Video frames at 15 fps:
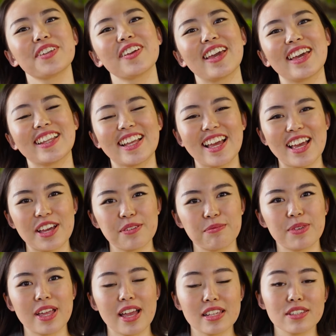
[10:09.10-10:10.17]
Well, that
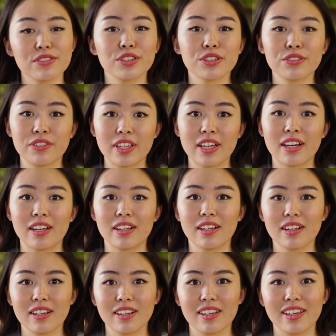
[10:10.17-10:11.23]
was all for today's
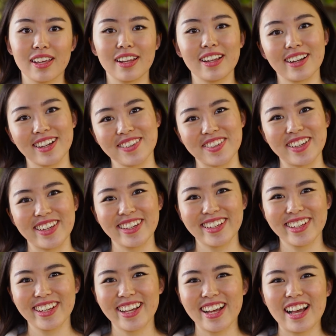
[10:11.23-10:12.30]
video. We hope you
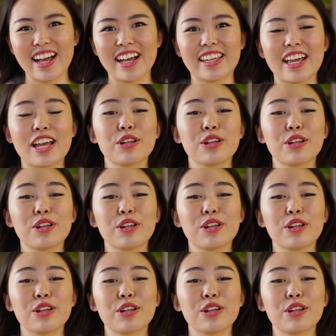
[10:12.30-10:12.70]
enjoyed it.